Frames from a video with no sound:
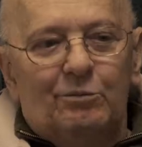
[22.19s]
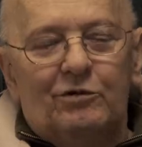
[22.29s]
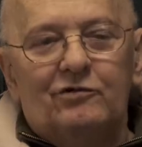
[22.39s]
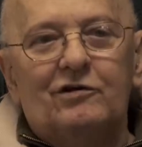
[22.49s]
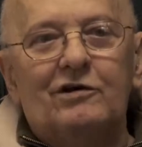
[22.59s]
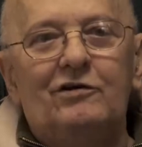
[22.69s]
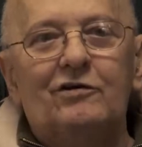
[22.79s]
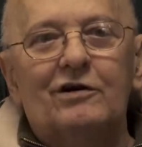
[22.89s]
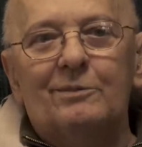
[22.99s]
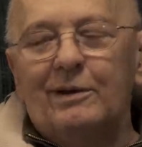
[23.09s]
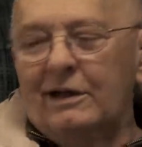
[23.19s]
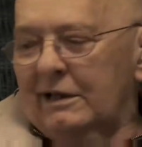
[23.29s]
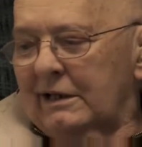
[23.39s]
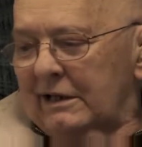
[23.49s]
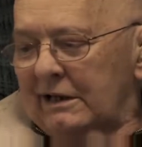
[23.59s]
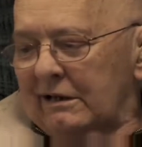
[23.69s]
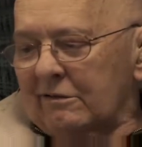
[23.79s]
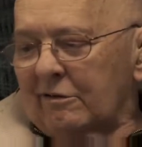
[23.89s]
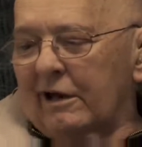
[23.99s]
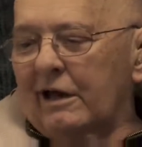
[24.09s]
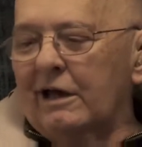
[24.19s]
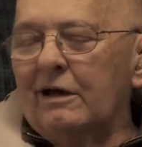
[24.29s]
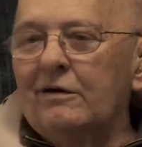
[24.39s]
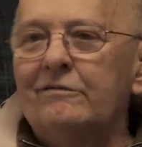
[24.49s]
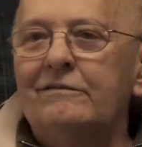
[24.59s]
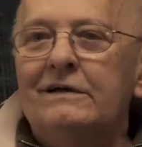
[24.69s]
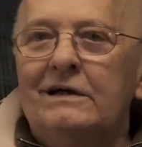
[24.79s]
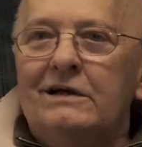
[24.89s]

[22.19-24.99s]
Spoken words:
procedure I'm going to have